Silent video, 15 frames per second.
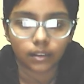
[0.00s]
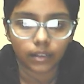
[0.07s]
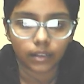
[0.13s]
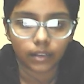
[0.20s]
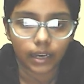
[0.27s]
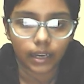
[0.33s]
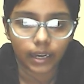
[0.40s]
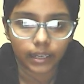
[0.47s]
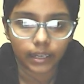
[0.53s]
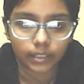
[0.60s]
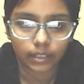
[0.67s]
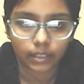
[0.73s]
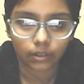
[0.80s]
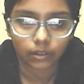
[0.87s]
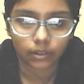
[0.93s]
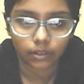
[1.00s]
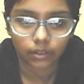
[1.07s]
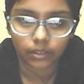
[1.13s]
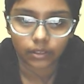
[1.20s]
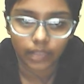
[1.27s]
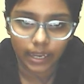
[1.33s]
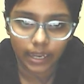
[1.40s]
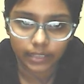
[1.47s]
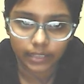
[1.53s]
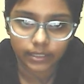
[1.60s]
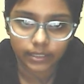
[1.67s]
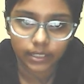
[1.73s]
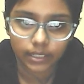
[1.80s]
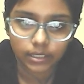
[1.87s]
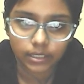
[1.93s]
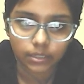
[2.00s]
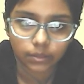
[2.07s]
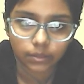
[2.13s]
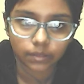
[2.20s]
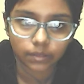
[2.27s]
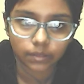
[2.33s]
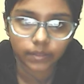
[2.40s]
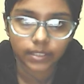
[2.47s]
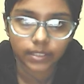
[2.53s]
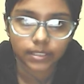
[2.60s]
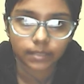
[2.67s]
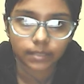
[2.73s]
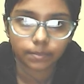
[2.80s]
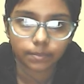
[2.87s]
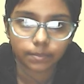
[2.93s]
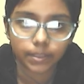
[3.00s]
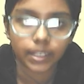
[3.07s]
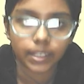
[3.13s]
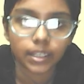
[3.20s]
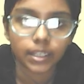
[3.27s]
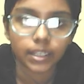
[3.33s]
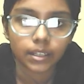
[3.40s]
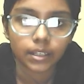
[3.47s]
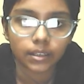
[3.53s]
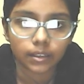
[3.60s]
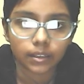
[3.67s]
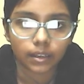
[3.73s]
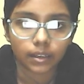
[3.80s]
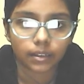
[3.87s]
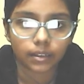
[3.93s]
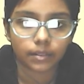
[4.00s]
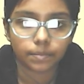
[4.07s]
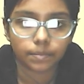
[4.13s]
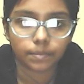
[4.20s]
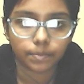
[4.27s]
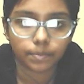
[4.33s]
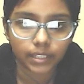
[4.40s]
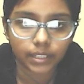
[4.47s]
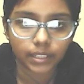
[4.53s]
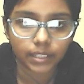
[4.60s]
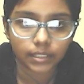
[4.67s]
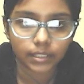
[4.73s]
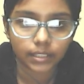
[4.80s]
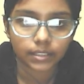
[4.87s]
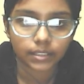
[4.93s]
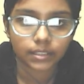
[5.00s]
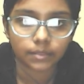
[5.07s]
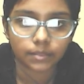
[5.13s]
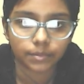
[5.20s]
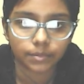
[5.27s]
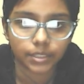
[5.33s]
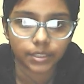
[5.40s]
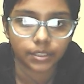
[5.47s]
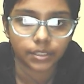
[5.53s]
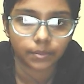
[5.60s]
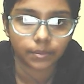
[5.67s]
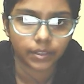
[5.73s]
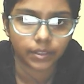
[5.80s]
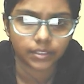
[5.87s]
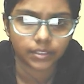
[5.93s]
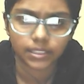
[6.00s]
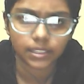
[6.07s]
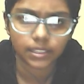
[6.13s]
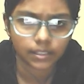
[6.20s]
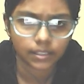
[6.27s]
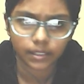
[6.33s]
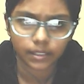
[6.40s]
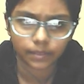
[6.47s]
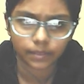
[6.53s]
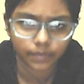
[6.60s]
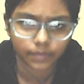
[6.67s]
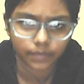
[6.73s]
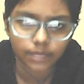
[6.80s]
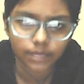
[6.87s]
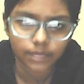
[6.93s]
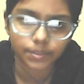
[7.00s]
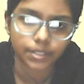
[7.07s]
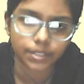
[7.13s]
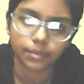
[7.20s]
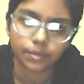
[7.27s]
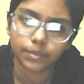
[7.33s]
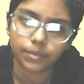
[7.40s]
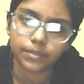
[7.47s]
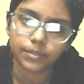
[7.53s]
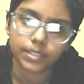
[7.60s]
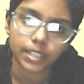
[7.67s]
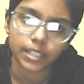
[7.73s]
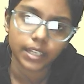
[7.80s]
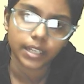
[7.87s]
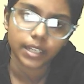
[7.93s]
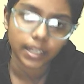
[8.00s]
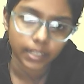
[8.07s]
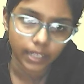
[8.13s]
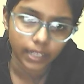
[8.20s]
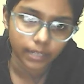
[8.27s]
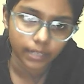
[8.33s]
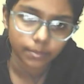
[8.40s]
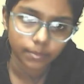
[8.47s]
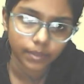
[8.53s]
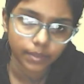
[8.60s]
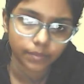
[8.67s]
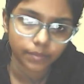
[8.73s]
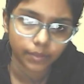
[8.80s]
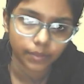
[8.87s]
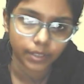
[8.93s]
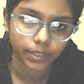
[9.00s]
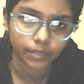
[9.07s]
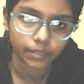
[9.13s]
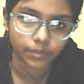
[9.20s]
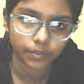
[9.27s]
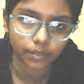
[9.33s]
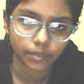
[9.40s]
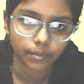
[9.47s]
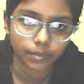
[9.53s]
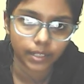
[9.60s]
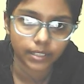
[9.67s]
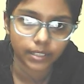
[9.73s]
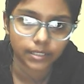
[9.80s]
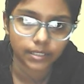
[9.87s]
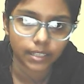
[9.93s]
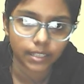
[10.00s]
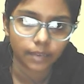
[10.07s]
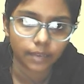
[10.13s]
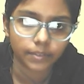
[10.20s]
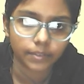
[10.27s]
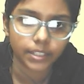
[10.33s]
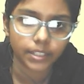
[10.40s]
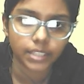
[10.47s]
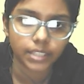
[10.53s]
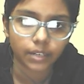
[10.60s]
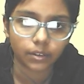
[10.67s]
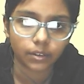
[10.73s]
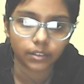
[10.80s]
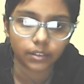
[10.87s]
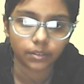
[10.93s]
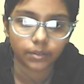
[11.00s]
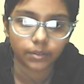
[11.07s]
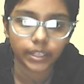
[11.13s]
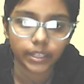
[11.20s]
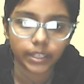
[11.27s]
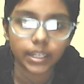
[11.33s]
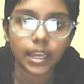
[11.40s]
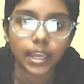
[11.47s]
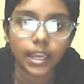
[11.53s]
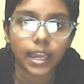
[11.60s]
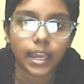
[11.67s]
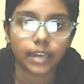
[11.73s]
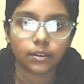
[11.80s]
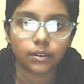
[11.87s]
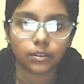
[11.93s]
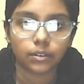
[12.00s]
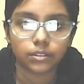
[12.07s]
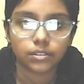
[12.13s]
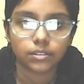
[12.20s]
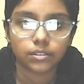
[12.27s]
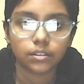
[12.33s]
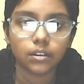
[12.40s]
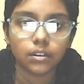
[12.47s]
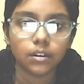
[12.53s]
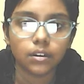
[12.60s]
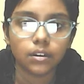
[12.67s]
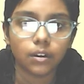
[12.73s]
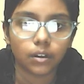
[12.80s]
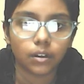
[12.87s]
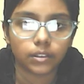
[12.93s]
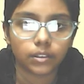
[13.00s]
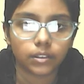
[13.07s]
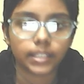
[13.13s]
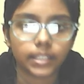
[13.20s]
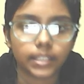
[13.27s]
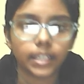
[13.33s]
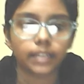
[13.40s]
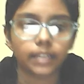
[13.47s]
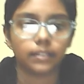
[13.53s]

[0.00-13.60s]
and this rook will simply print this bishop, because if this bishop moves the knight b4, it would be a discovery check on the queen and also on the king.